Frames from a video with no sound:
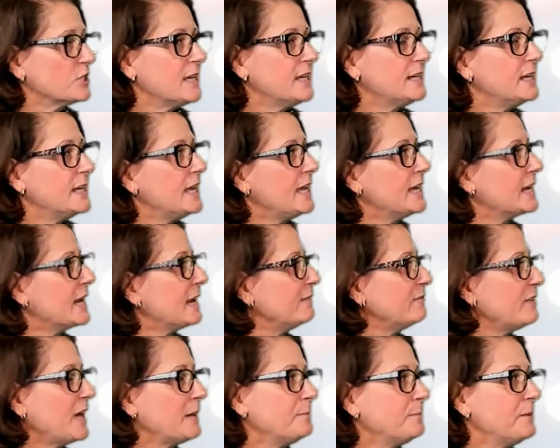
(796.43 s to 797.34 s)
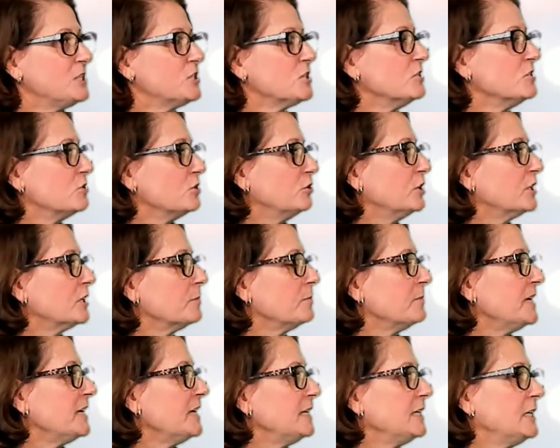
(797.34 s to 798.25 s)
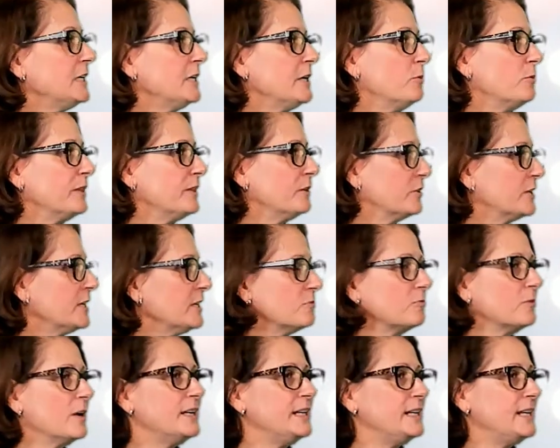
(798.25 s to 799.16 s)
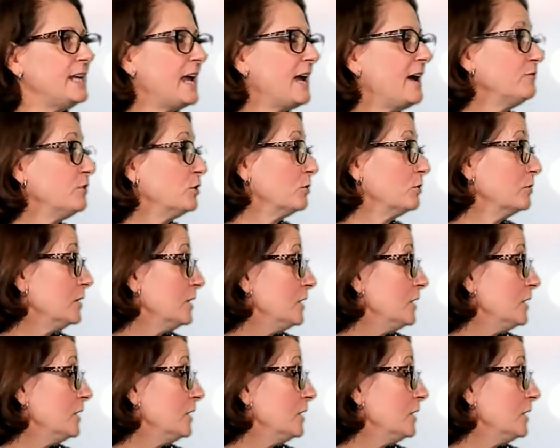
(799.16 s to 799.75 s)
And I've had patients who look at me, when they're getting ready to have their